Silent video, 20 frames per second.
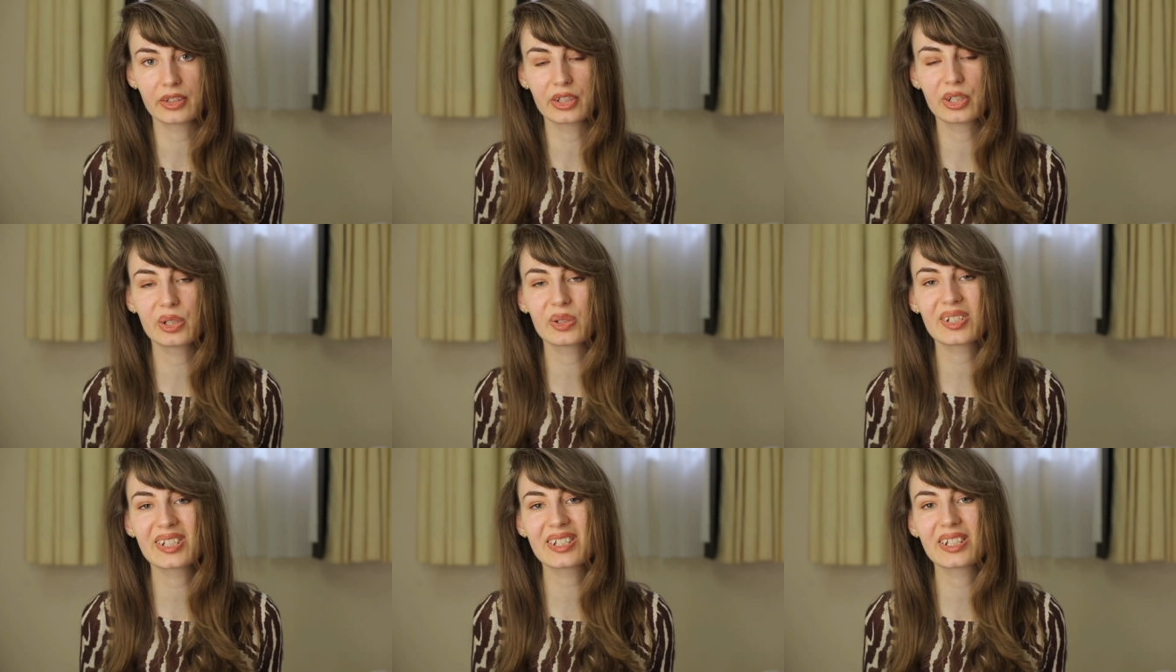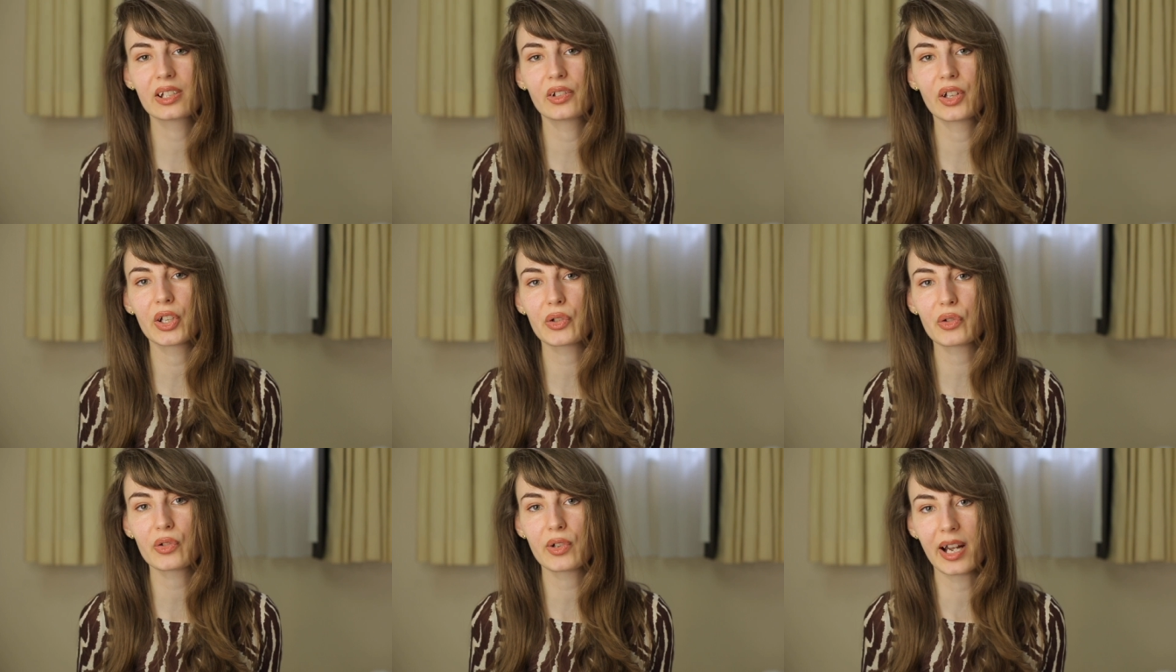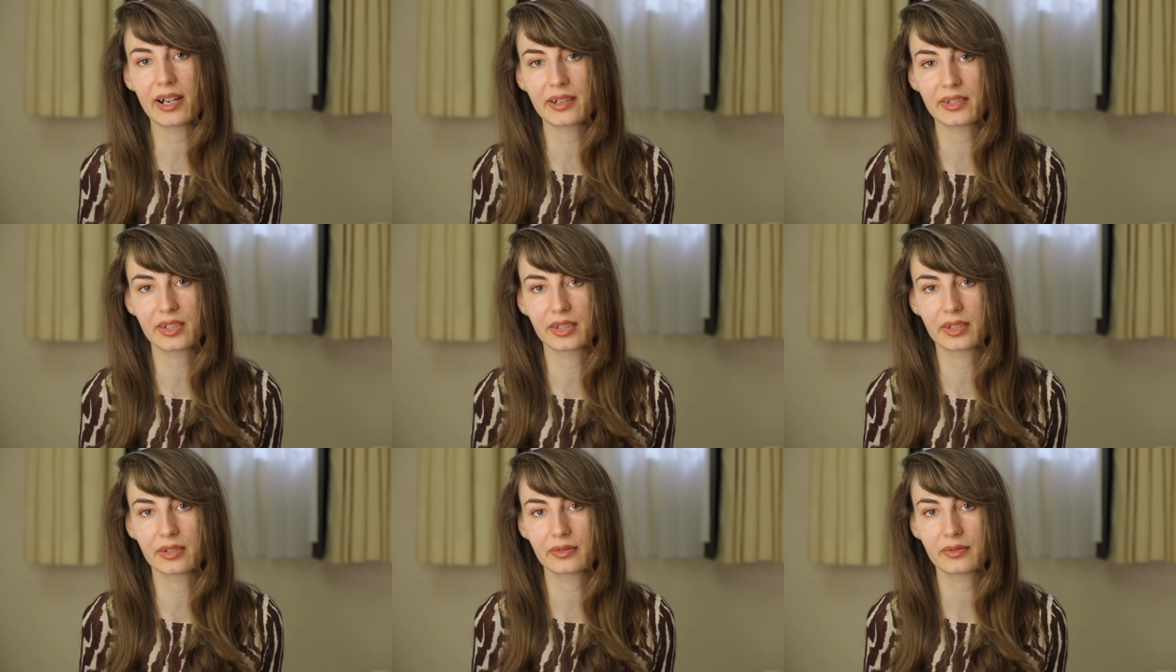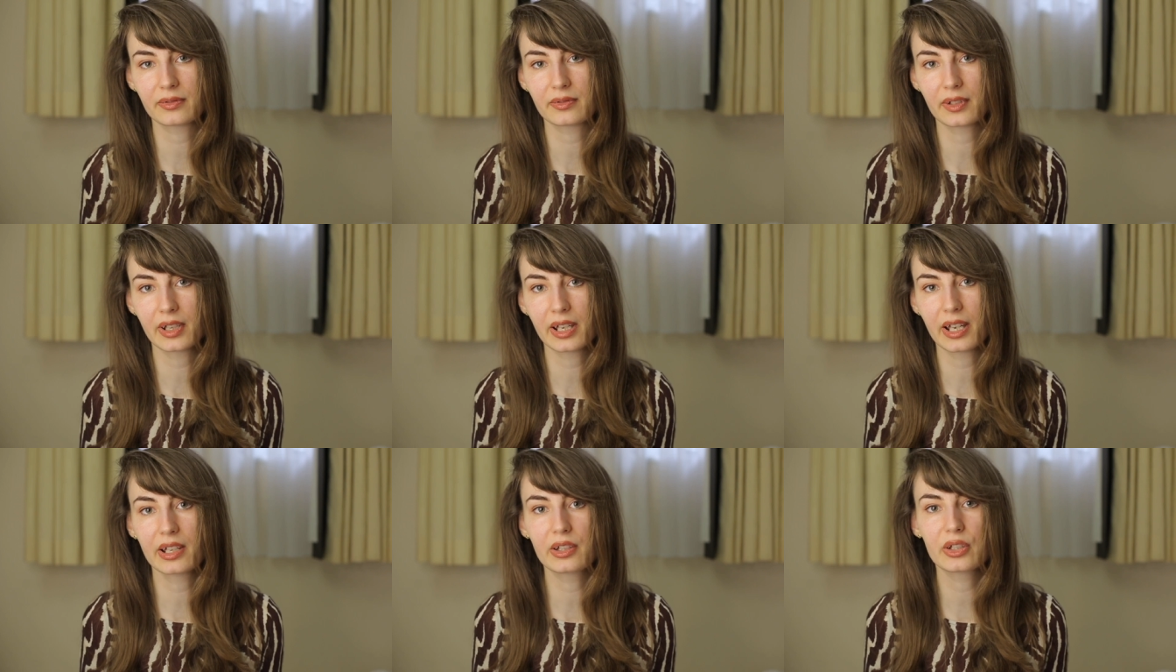you're still attractive
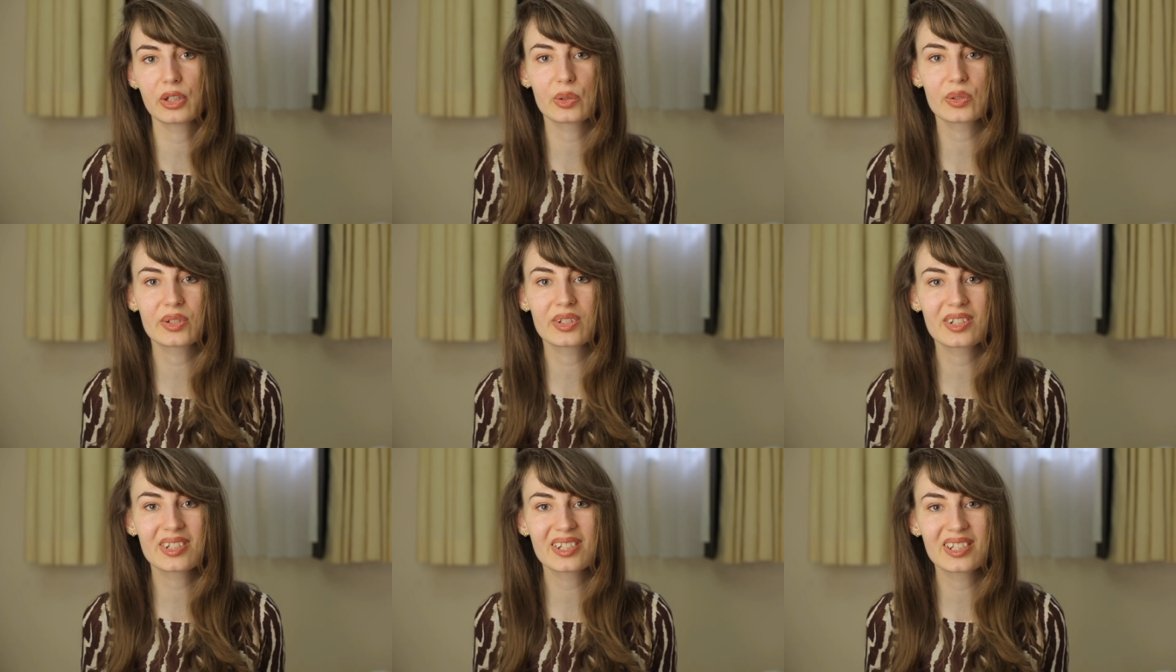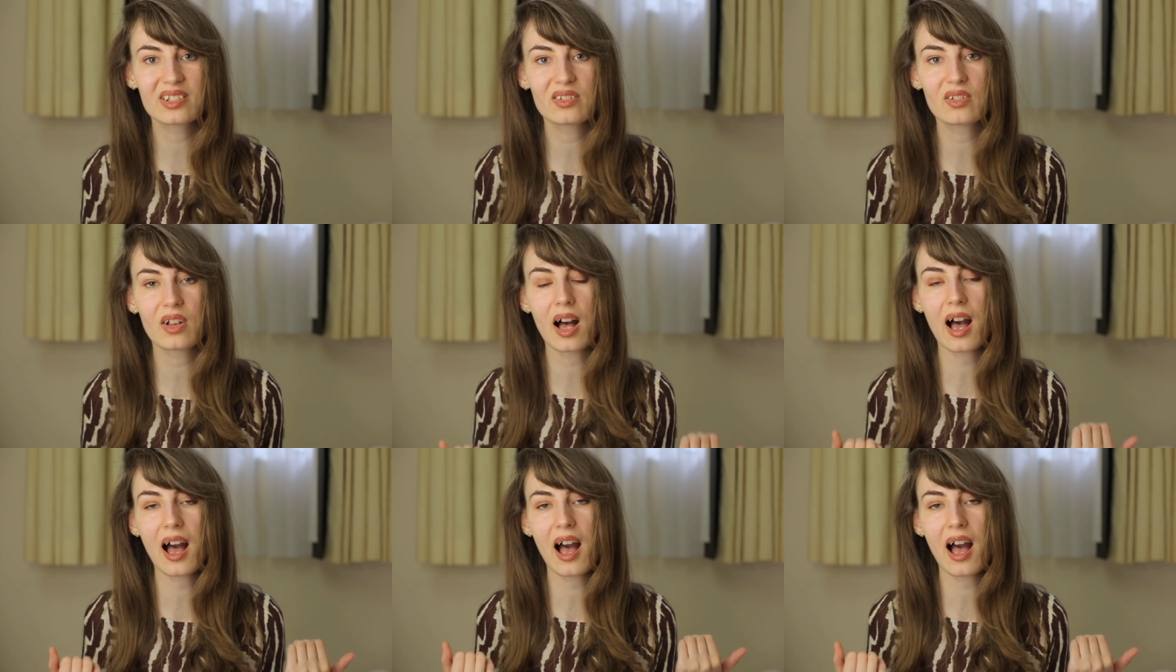and you still